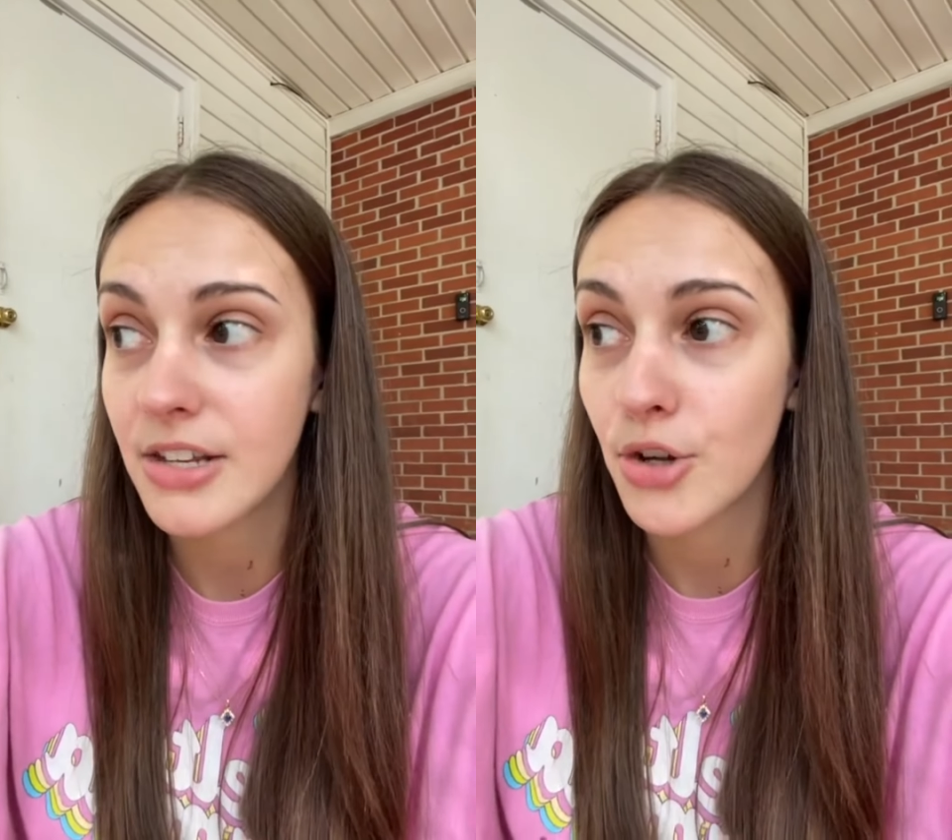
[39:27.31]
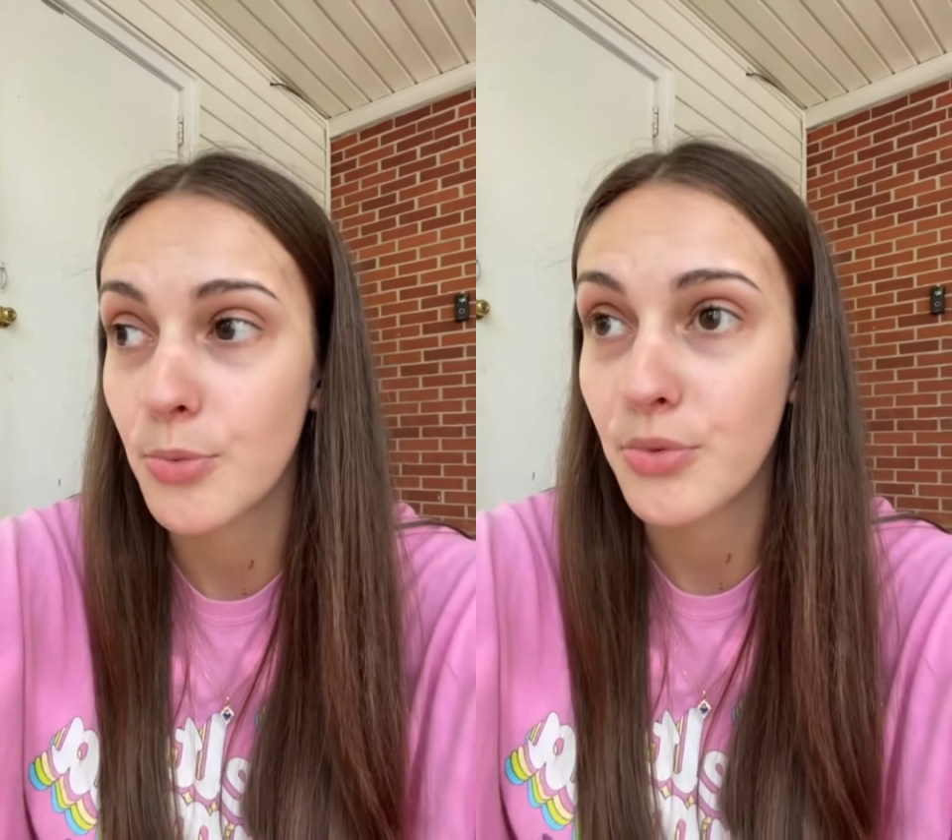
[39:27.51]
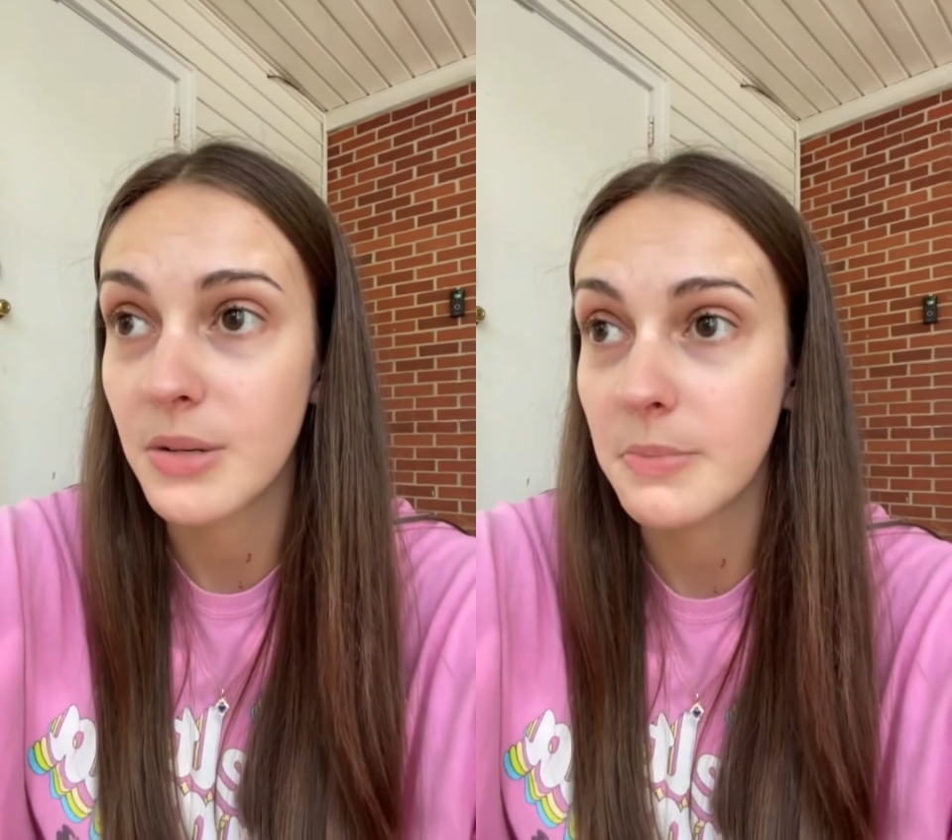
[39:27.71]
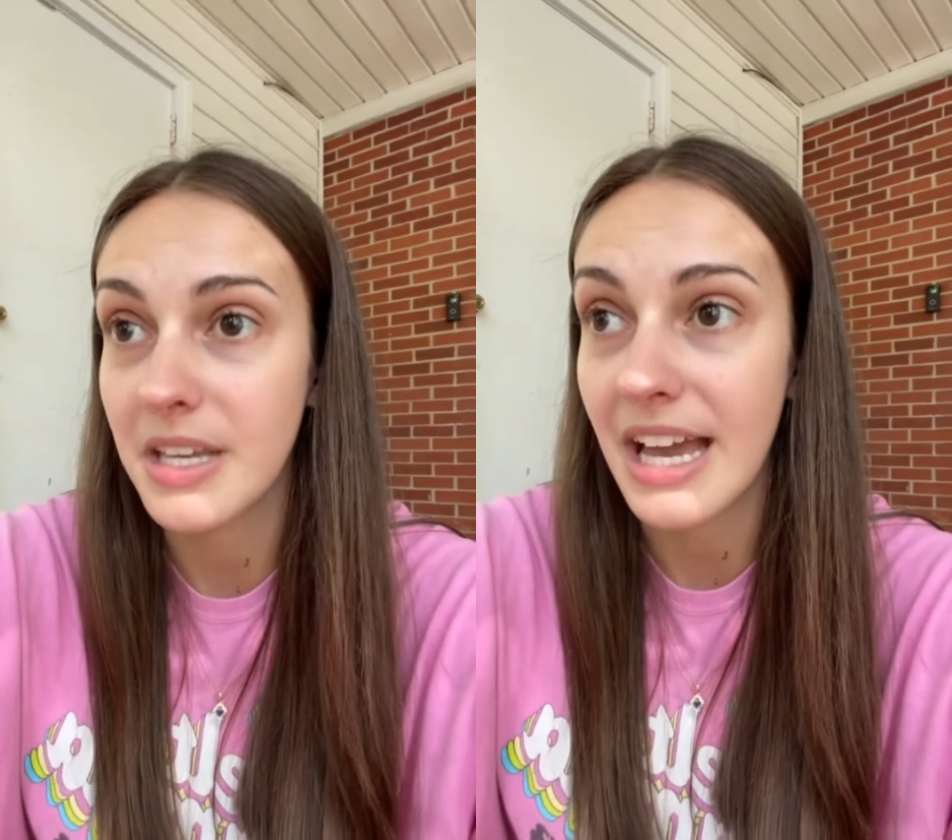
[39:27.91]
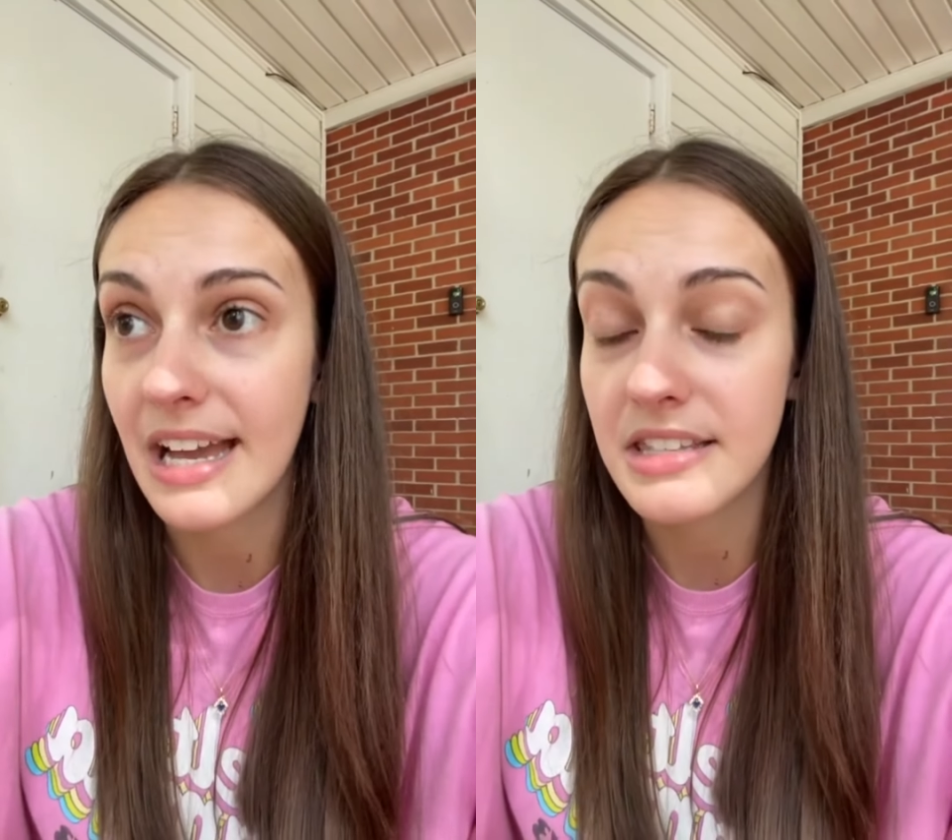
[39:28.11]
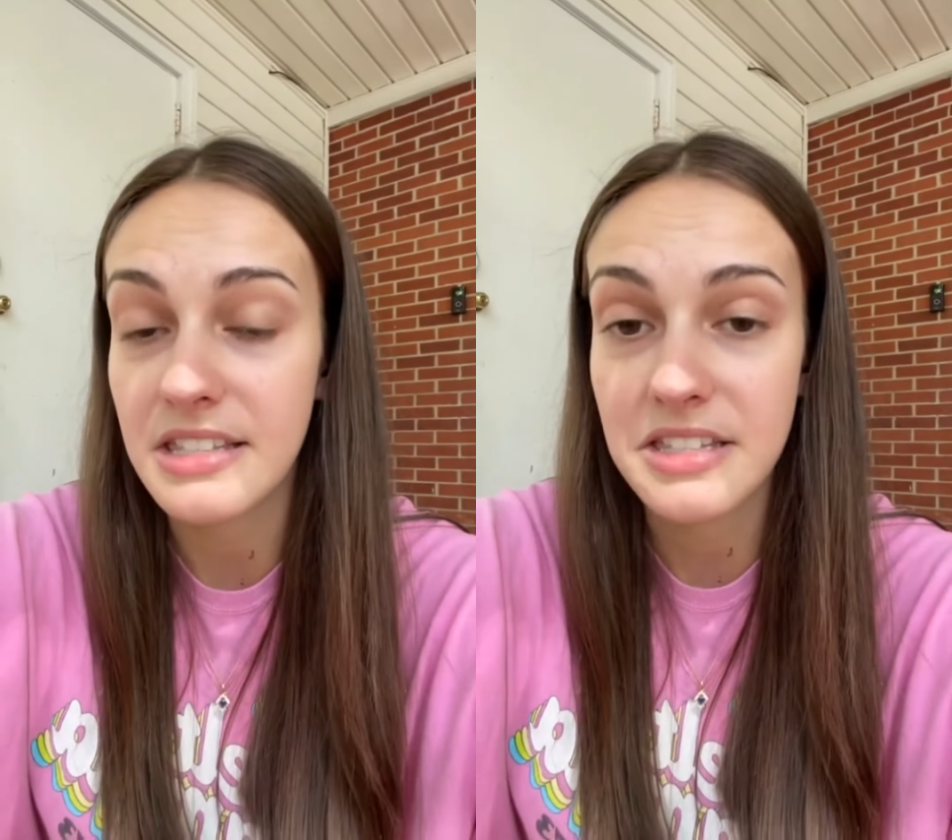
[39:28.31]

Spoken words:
Coop wouldn't be as